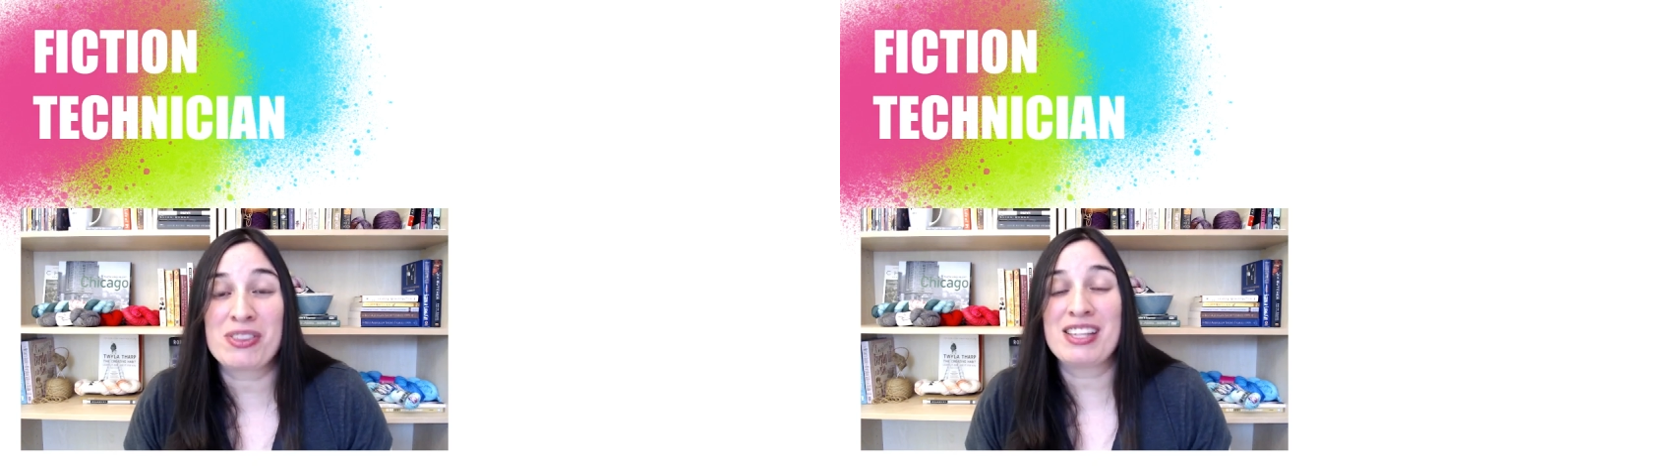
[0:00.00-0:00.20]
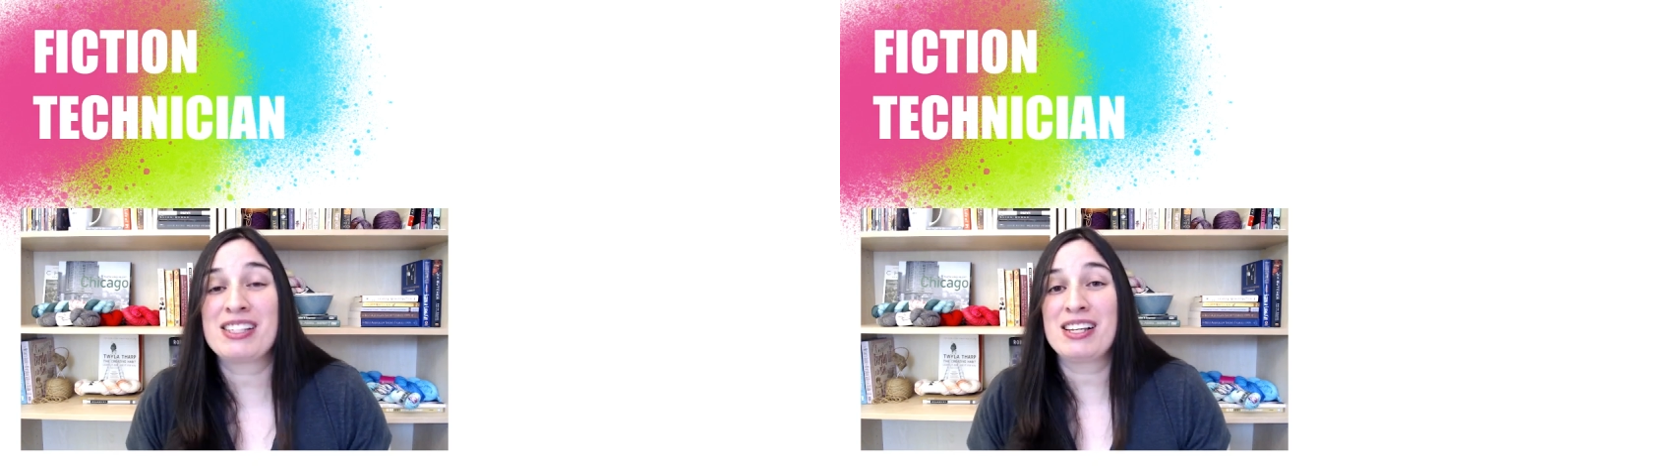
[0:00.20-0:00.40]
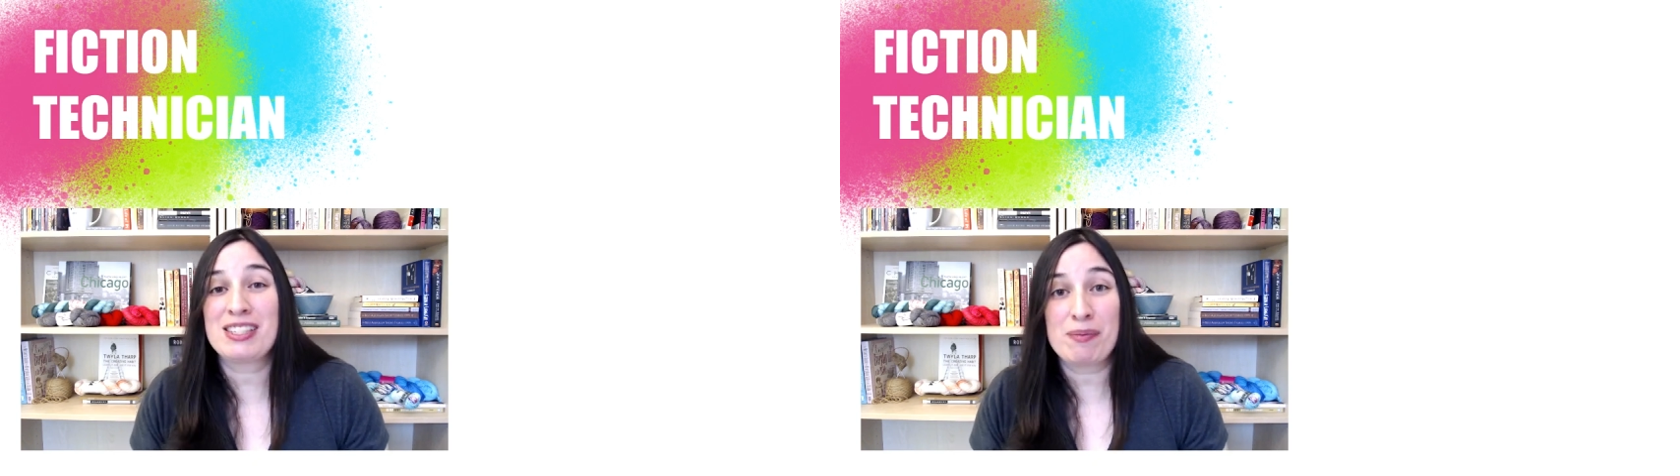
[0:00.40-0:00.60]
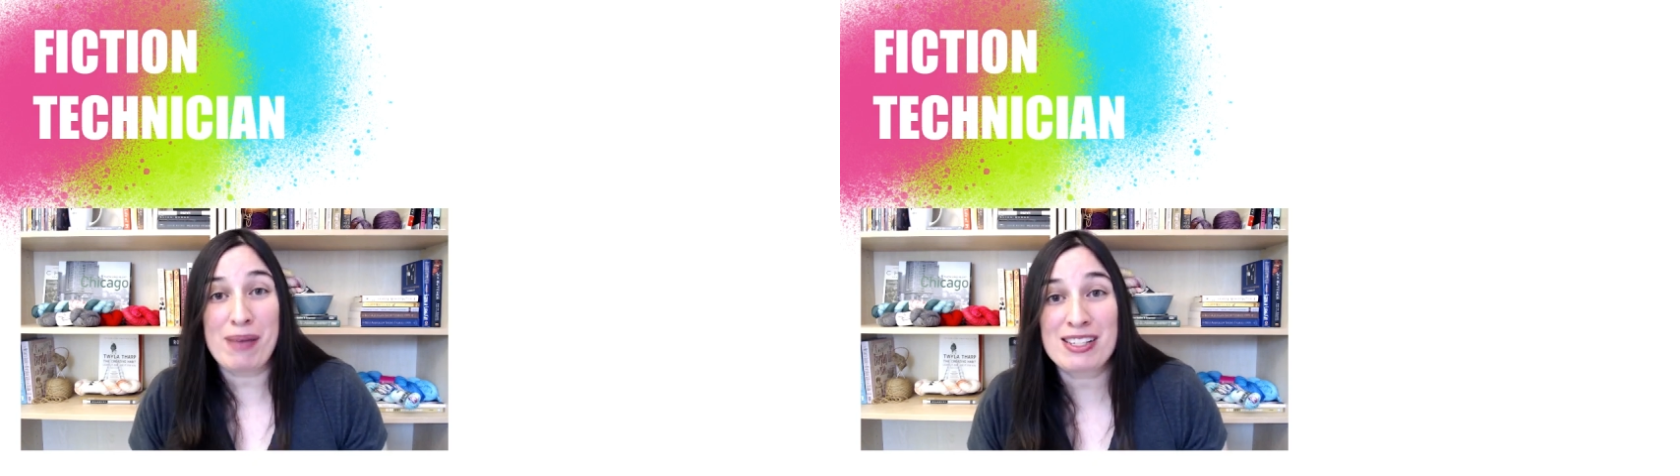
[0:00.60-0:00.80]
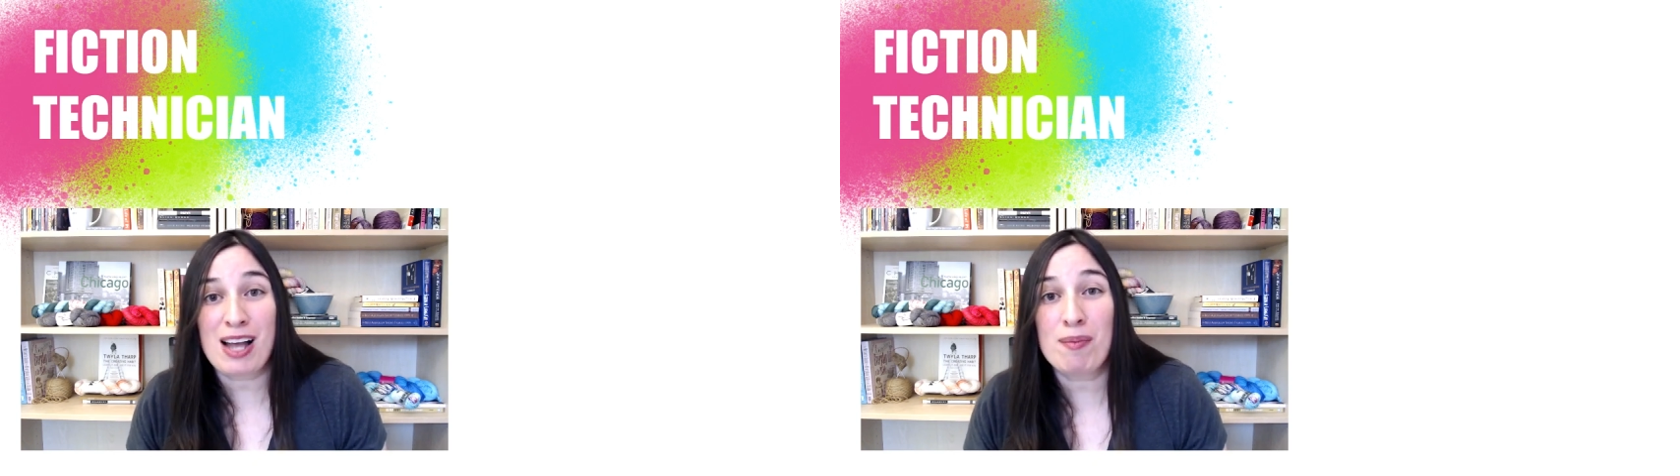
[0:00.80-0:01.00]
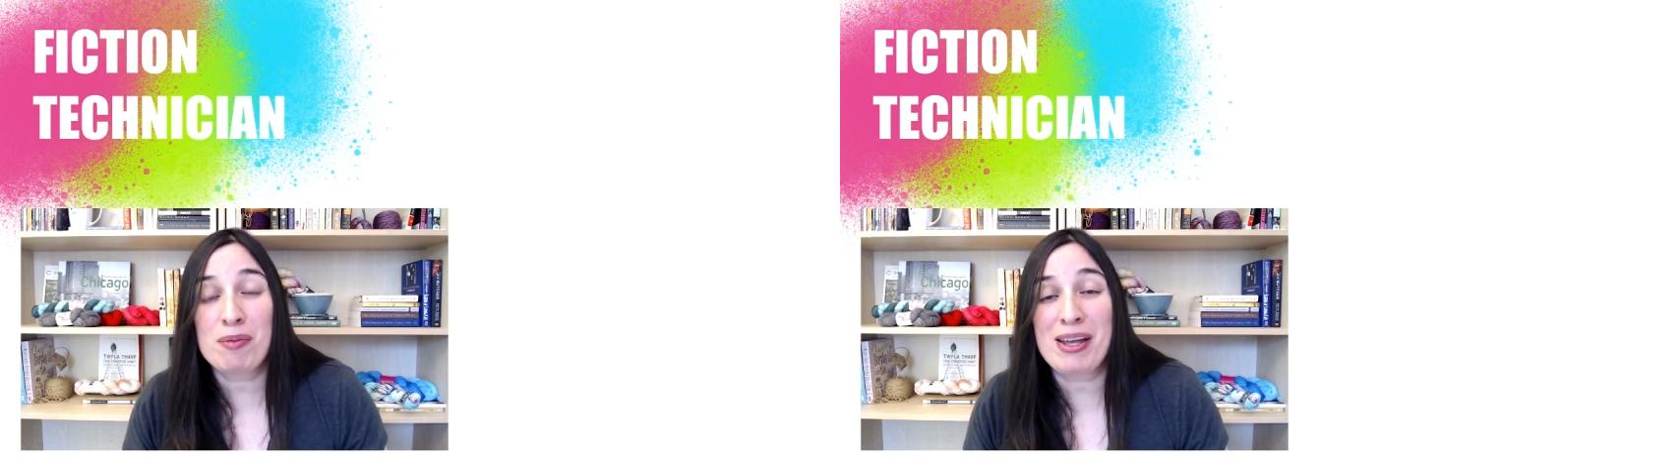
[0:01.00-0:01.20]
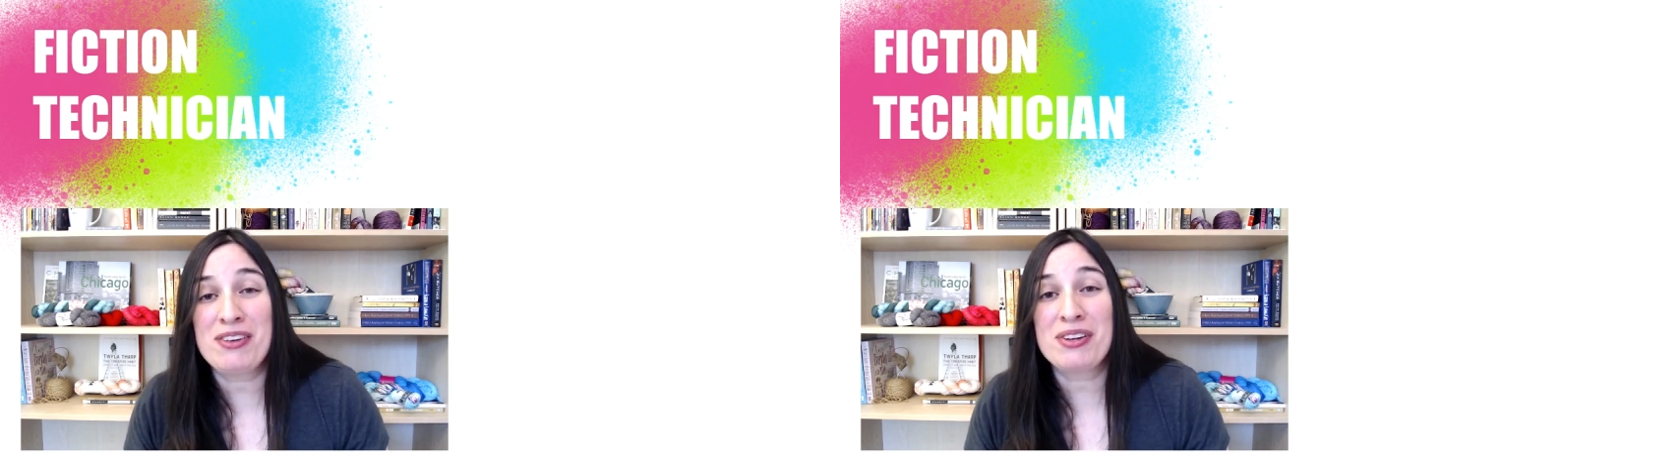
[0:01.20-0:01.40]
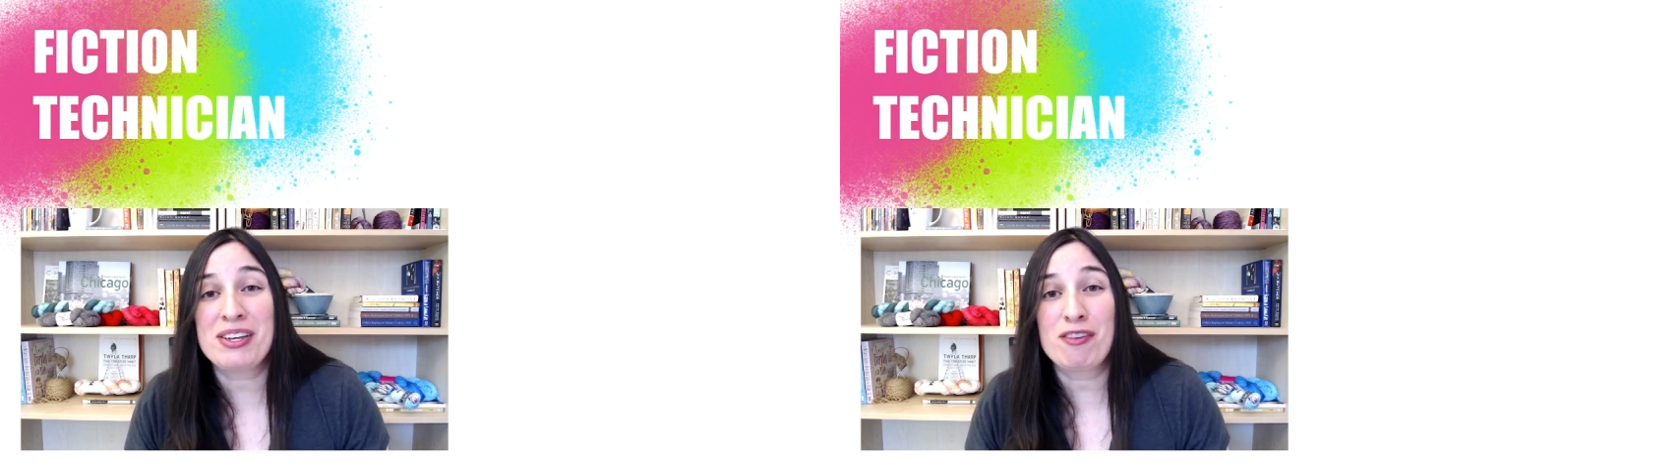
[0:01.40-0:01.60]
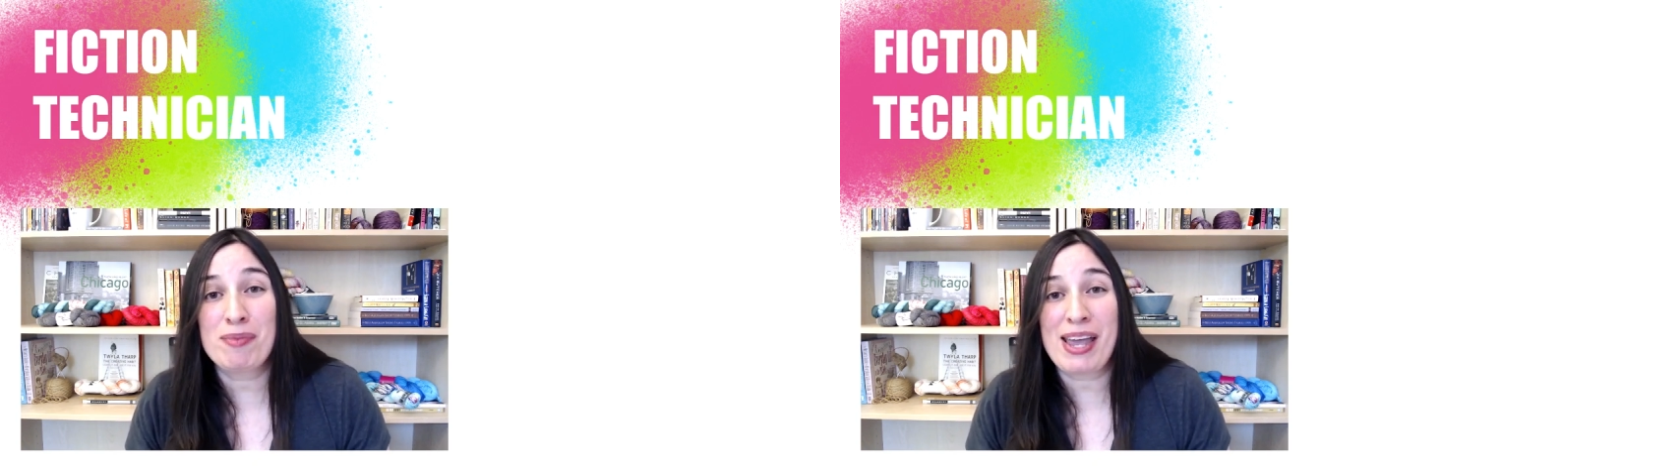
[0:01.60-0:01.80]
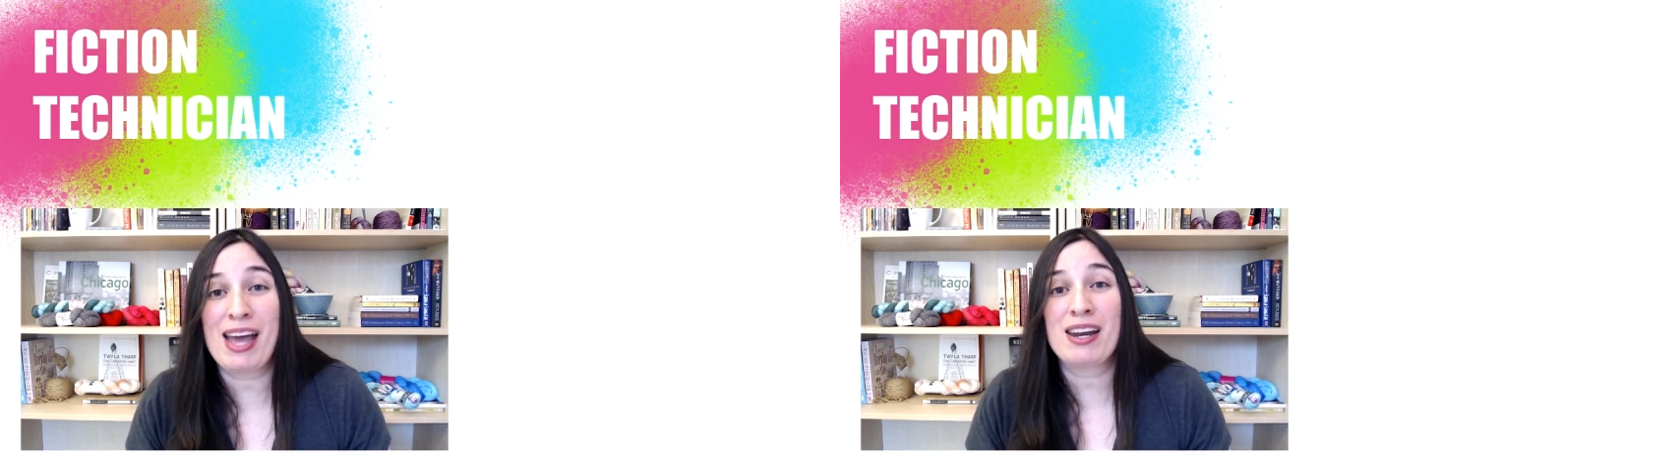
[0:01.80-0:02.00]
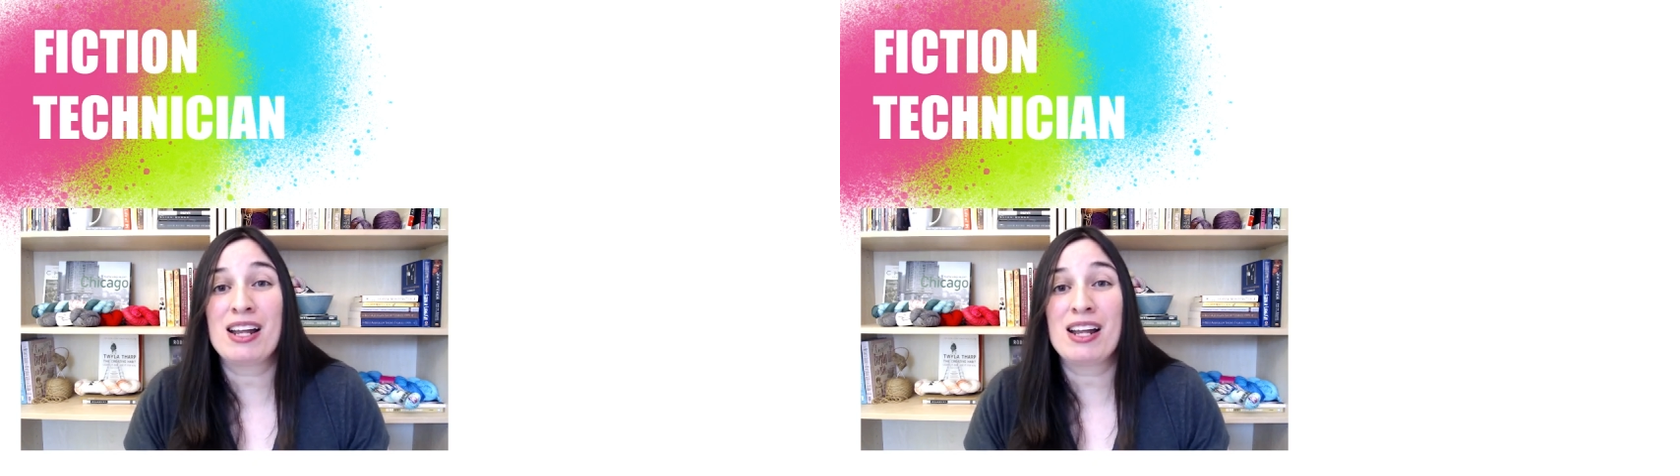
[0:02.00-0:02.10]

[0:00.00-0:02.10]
This is the best compliment you can give me, and